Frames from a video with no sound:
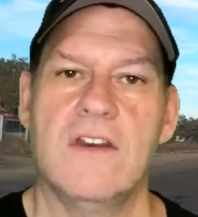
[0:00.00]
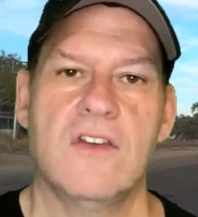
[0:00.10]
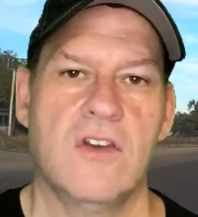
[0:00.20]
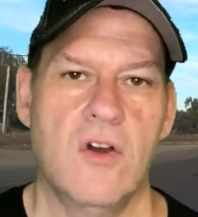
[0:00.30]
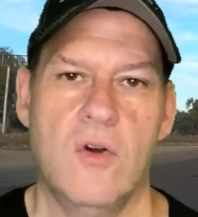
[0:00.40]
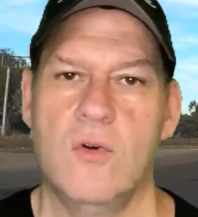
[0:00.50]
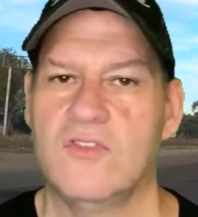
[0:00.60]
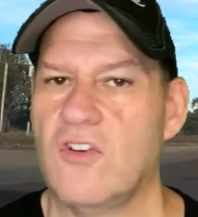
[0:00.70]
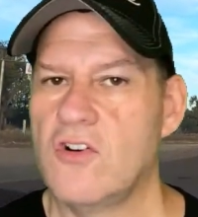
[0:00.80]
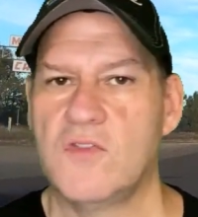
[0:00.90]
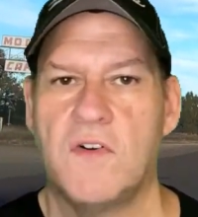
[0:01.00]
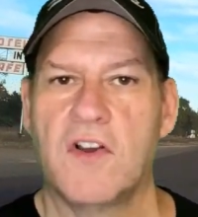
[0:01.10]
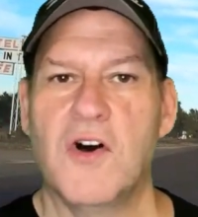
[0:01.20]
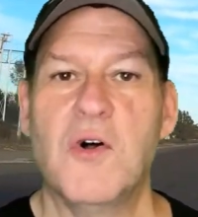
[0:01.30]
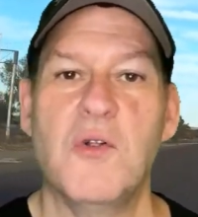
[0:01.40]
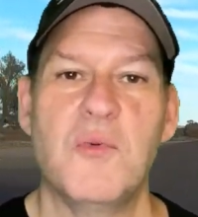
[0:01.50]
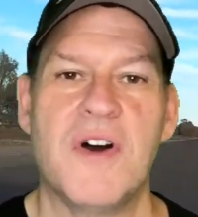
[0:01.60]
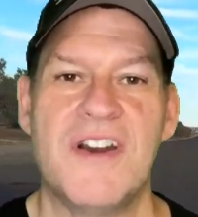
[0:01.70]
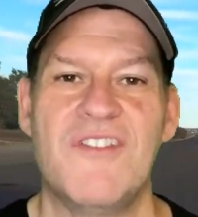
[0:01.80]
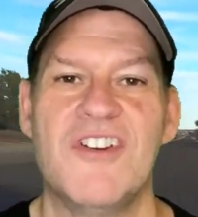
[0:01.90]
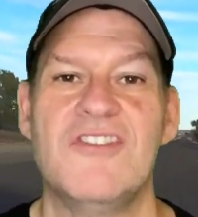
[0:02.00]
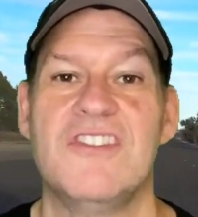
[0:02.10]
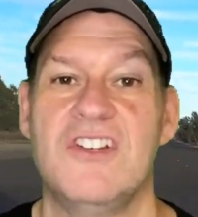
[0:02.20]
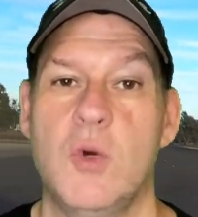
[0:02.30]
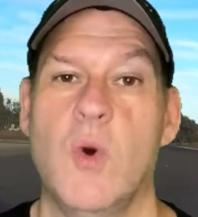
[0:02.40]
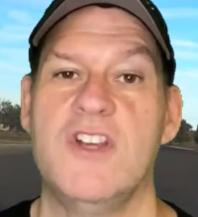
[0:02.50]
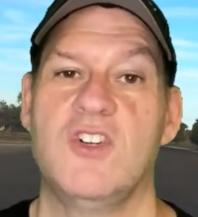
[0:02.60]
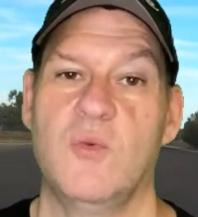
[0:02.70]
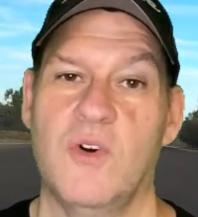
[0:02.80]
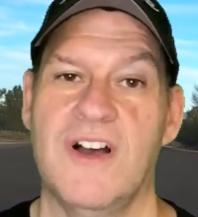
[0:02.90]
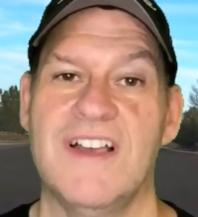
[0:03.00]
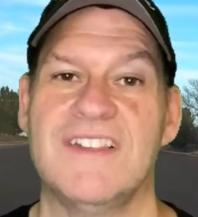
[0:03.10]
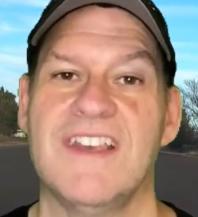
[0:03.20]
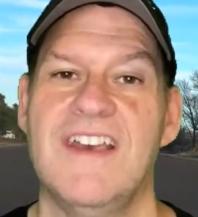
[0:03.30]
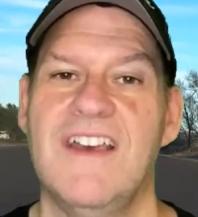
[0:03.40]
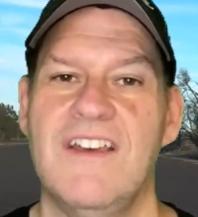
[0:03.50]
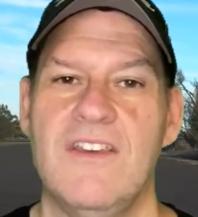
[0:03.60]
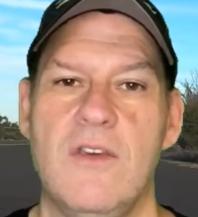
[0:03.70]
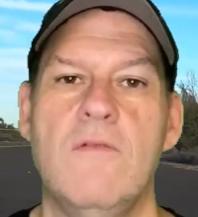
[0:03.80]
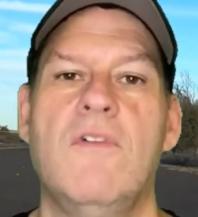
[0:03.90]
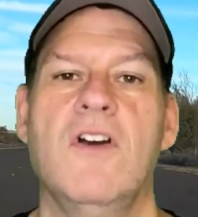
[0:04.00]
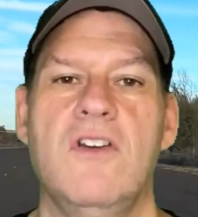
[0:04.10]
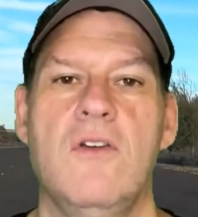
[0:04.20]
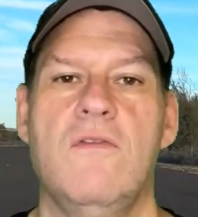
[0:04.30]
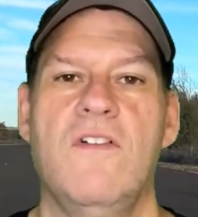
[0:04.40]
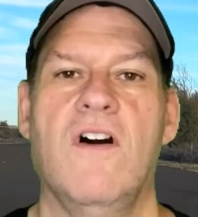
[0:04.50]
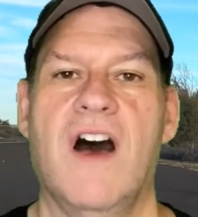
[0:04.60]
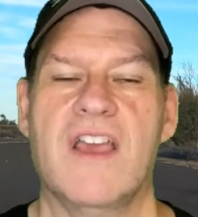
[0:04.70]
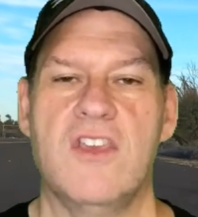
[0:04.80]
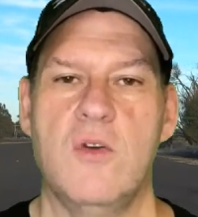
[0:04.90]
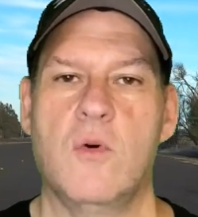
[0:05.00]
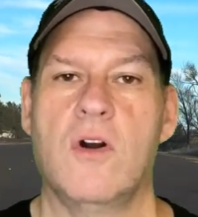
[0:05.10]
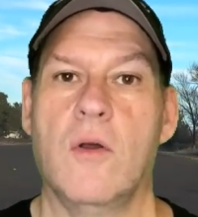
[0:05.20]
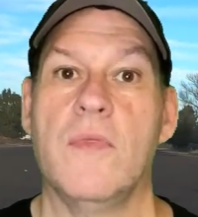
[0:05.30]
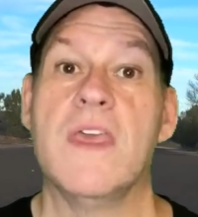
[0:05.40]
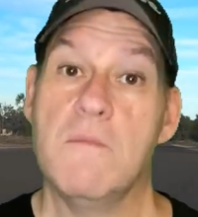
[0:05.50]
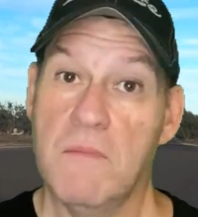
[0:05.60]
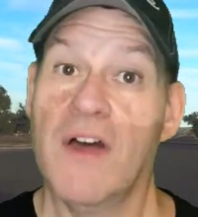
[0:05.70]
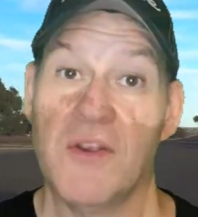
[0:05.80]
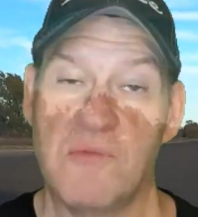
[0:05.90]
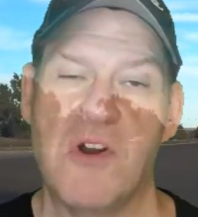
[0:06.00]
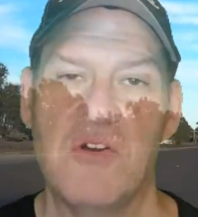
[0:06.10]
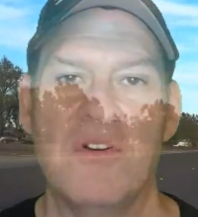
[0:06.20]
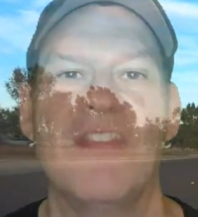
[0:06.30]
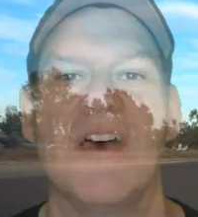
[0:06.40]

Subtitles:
to go search for gold, whatever your situation was. You really do feel like you were on the mother road at that